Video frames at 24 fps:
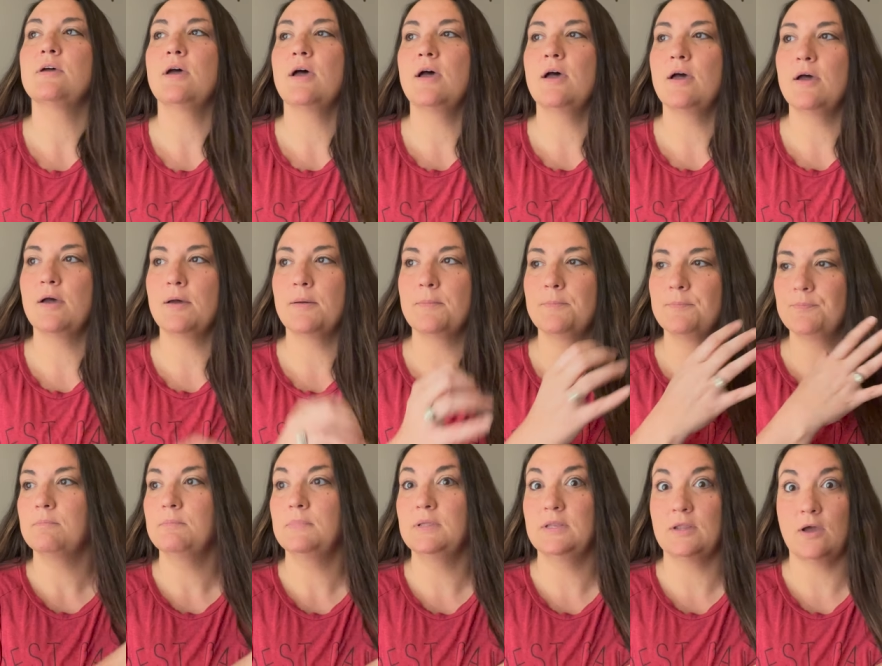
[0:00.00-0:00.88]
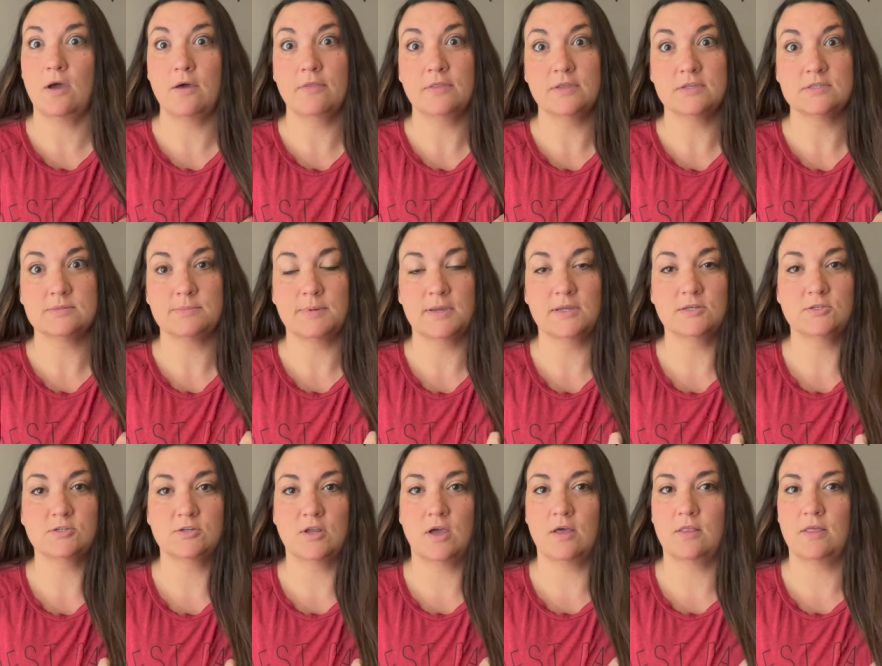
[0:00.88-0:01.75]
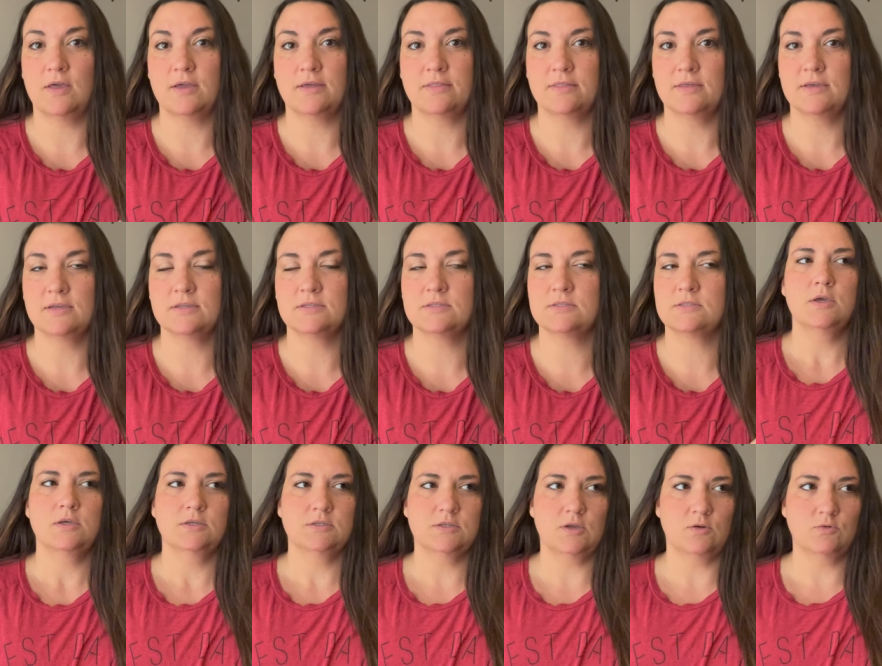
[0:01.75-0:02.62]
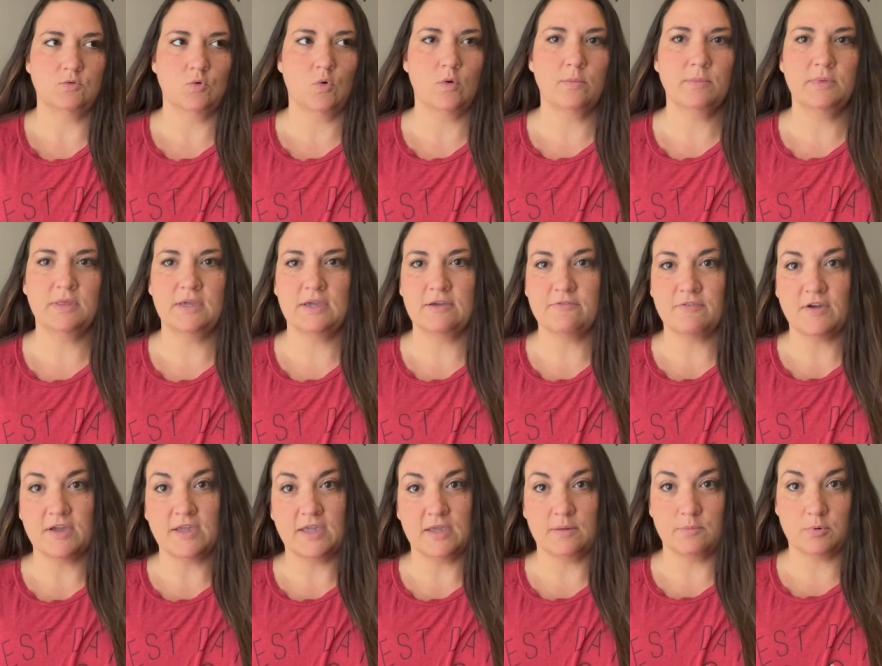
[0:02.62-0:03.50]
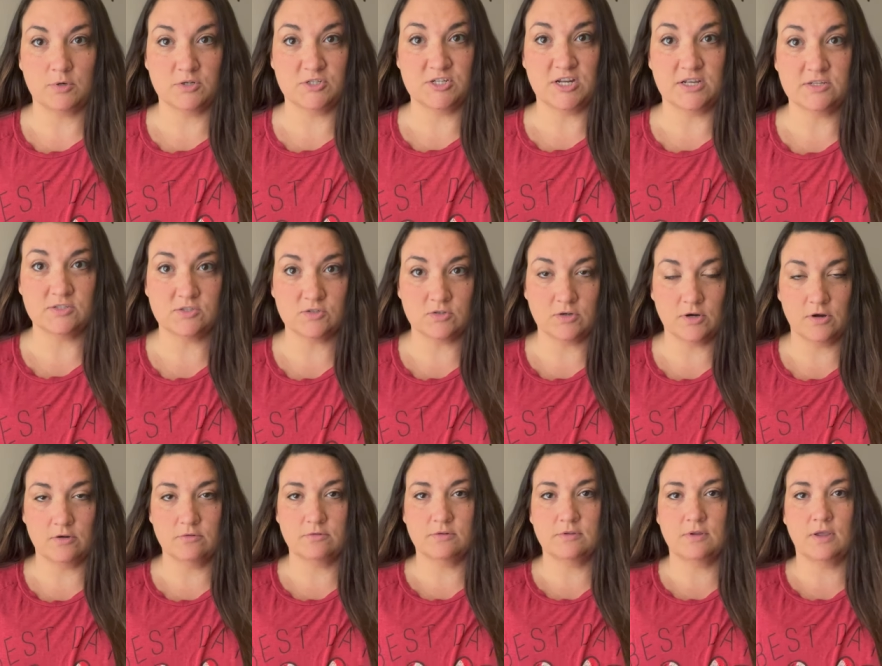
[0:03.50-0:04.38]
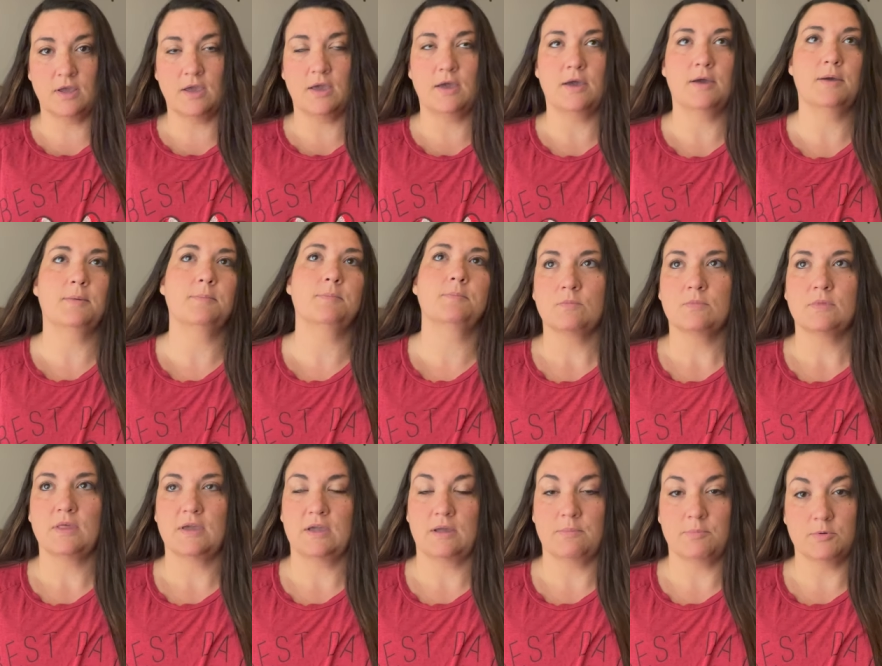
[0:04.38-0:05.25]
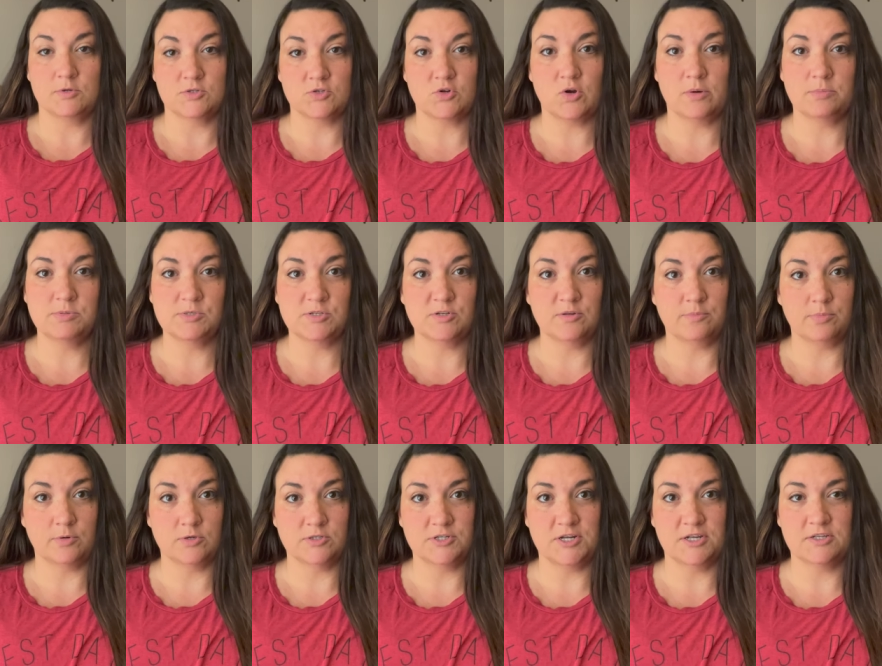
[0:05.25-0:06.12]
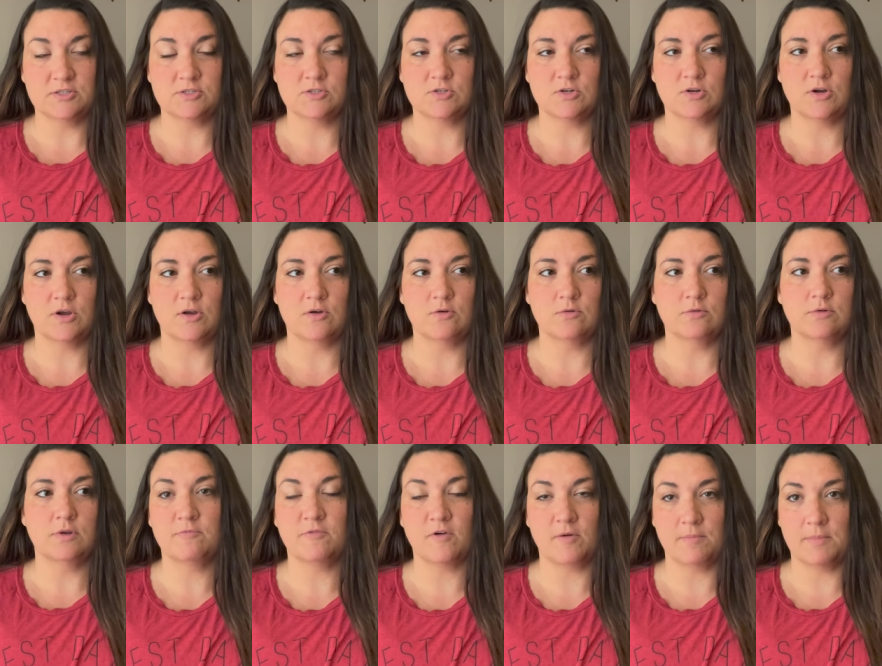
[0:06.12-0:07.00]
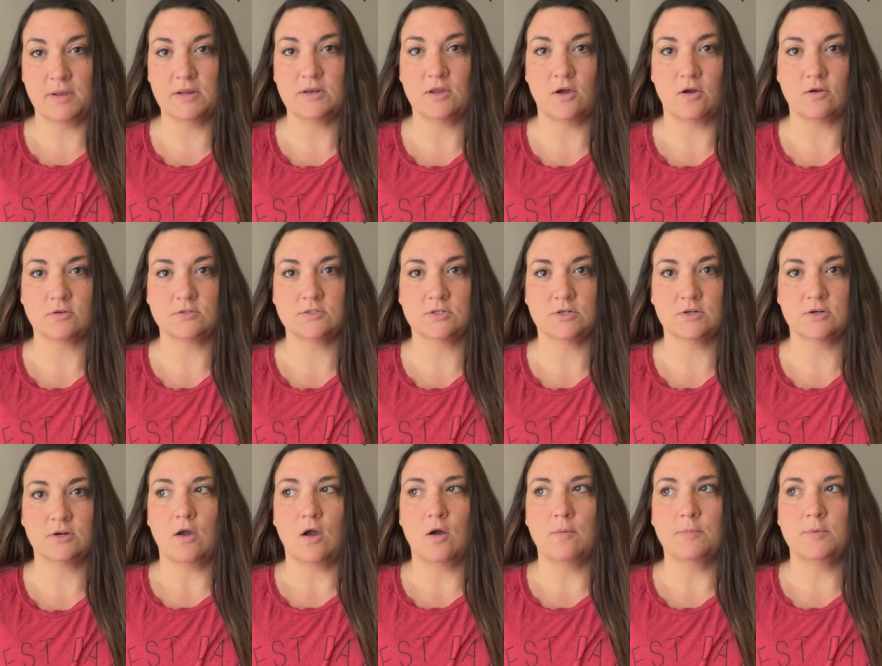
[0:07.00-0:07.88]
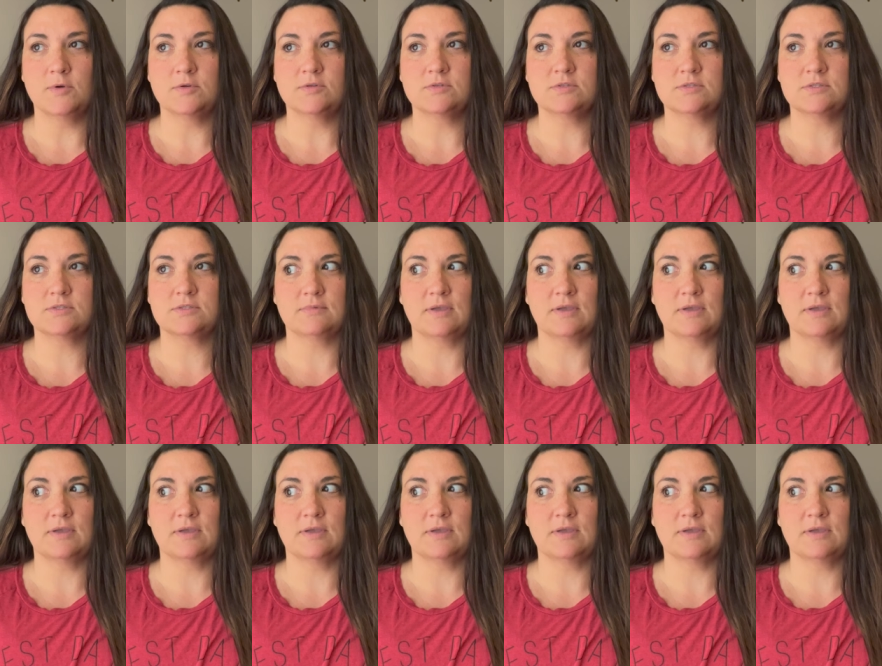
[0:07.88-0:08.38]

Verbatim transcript: um, but not this much, not like this. So normally if I get progesterone, um, like a prescription of progesterone from my doctor almost